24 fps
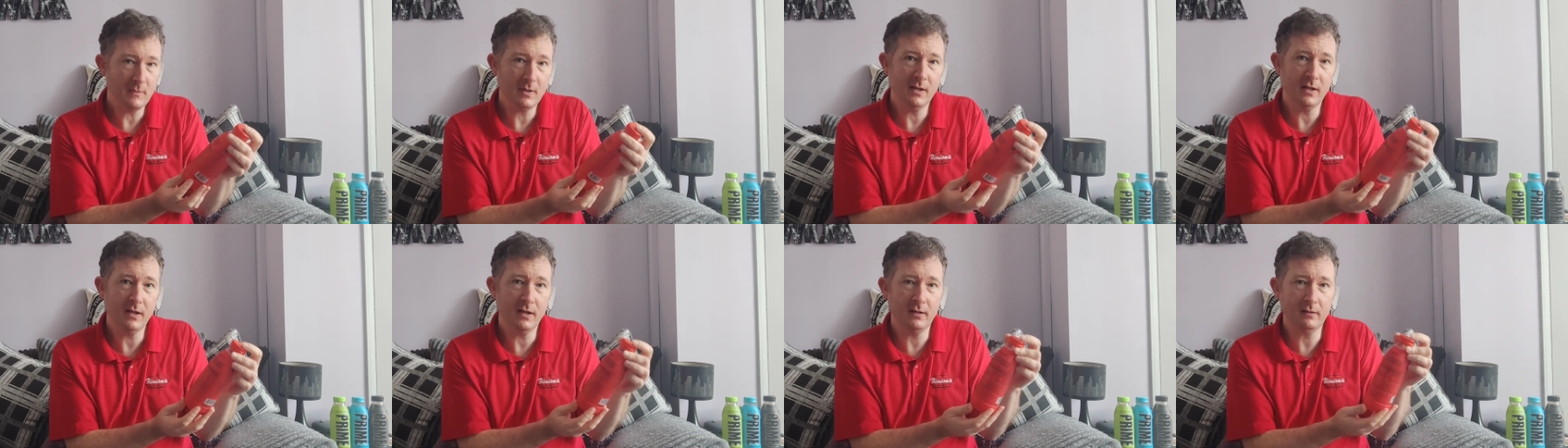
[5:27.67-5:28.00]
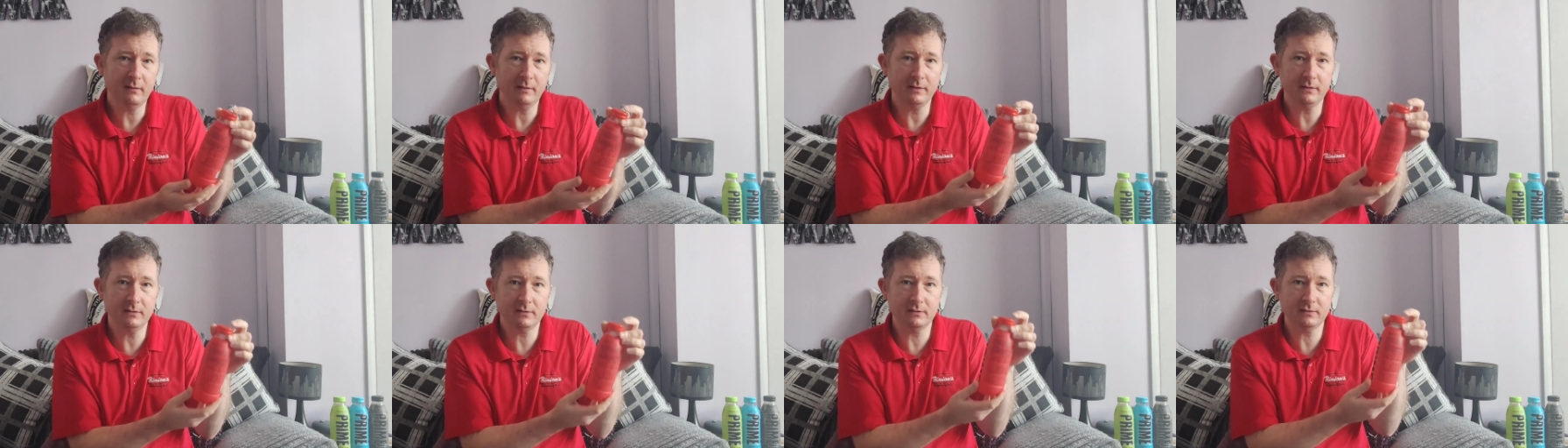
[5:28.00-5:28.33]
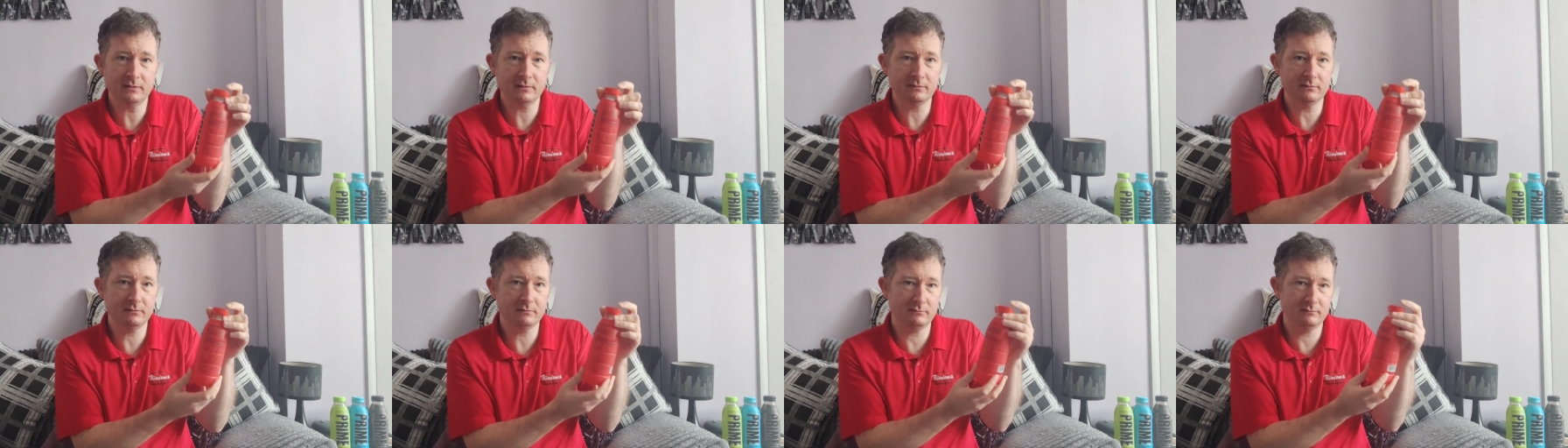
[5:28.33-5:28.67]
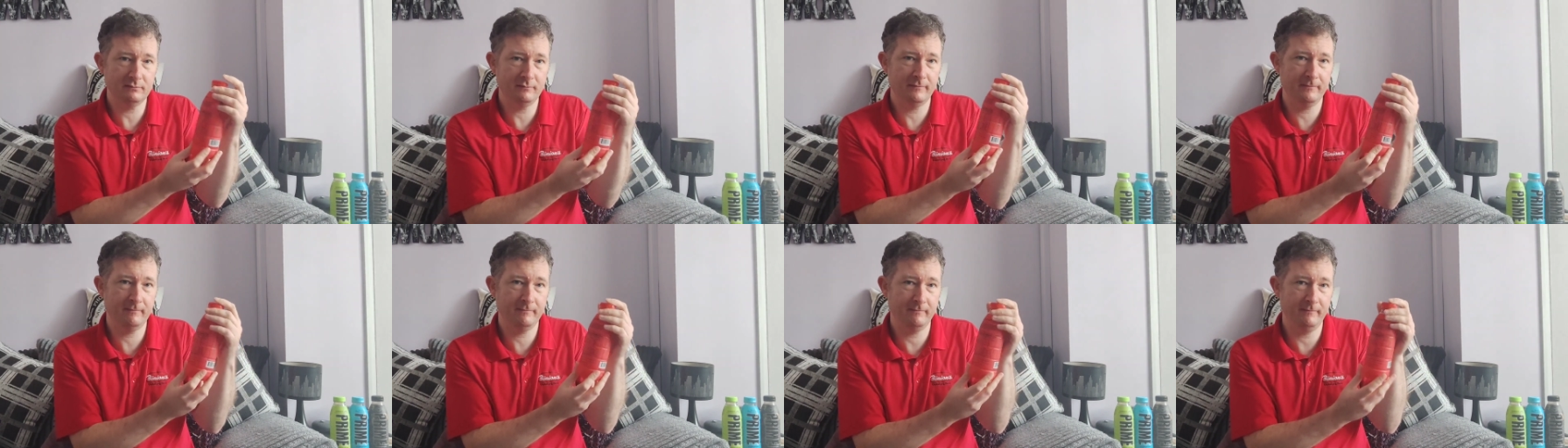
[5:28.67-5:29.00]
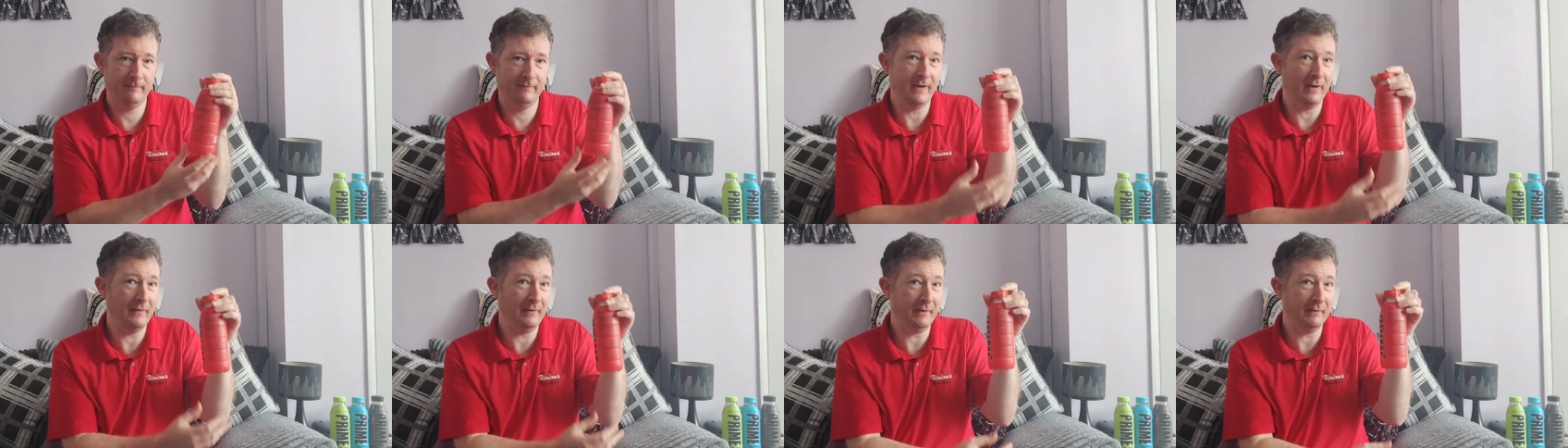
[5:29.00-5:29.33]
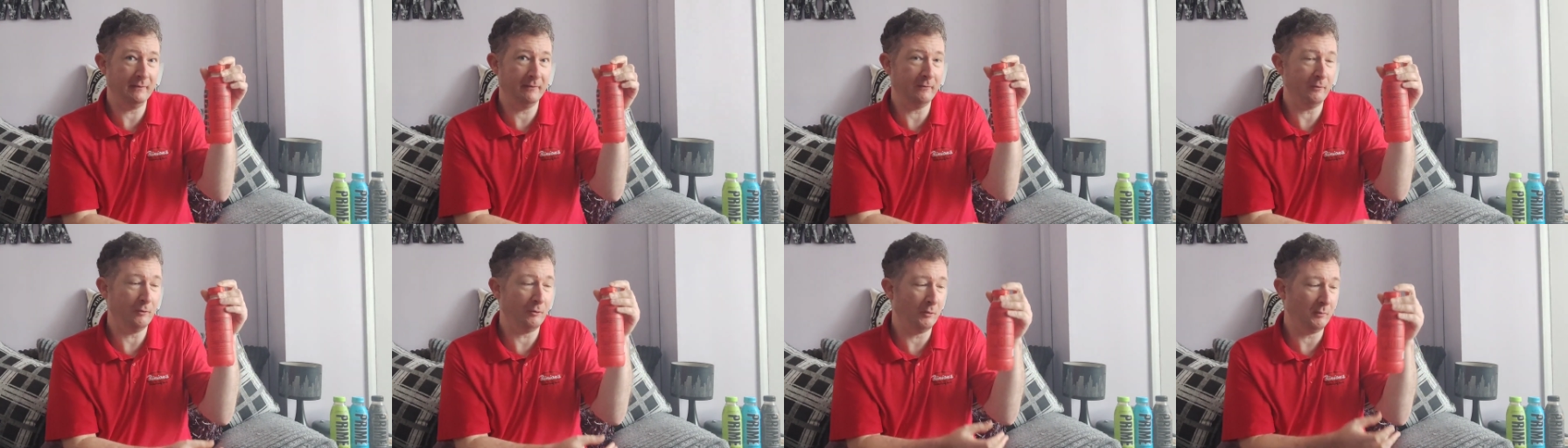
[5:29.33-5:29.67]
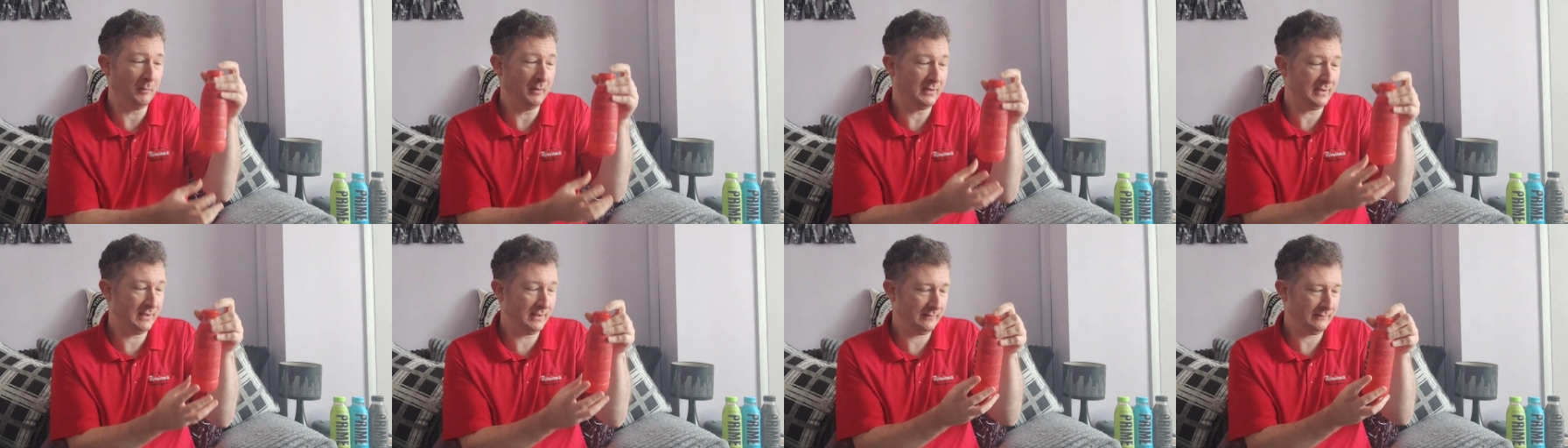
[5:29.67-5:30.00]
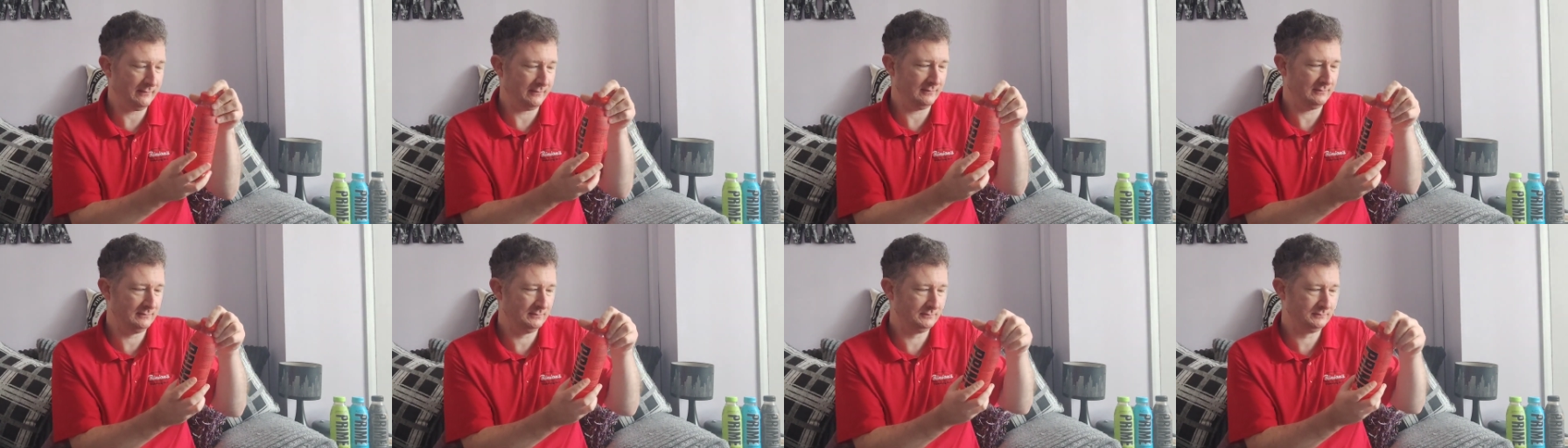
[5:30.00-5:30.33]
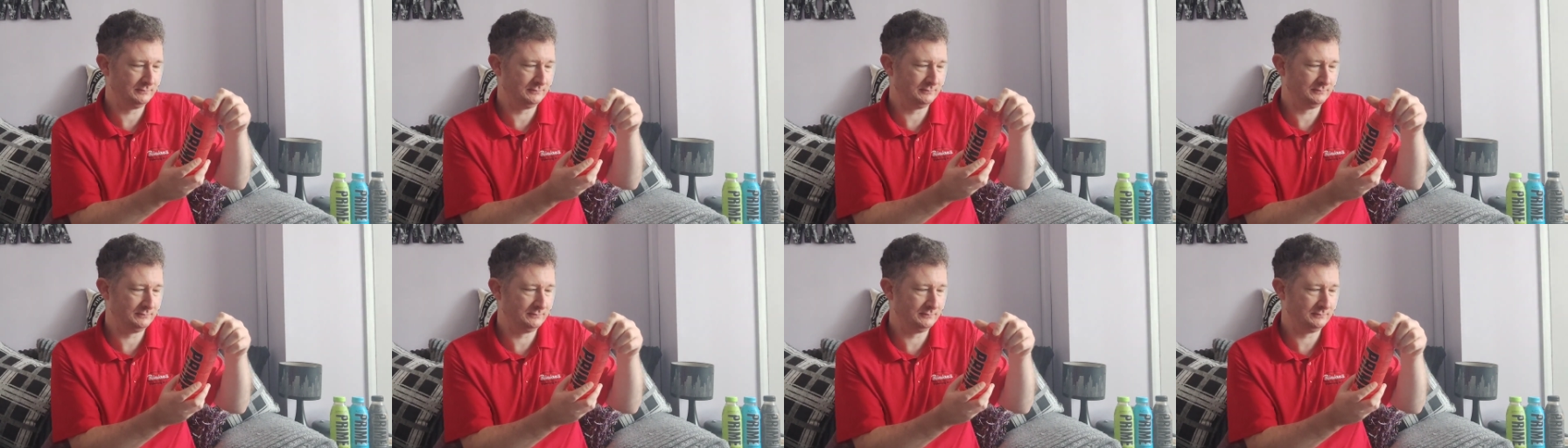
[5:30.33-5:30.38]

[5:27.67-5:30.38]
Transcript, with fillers: Yeah, it's very informative.